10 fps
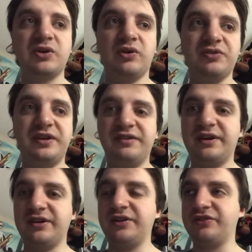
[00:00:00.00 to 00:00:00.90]
It sends
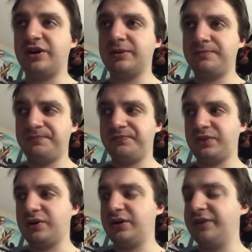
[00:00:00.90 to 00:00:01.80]
out his
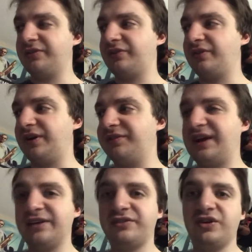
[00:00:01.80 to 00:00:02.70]

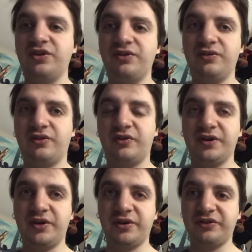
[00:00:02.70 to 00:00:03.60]
assassin,
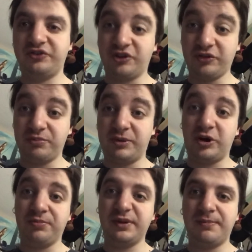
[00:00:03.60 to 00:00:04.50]
known as Darth
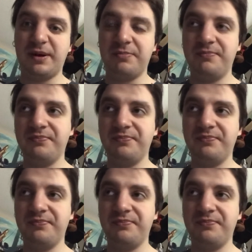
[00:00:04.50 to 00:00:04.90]
Maul, played by.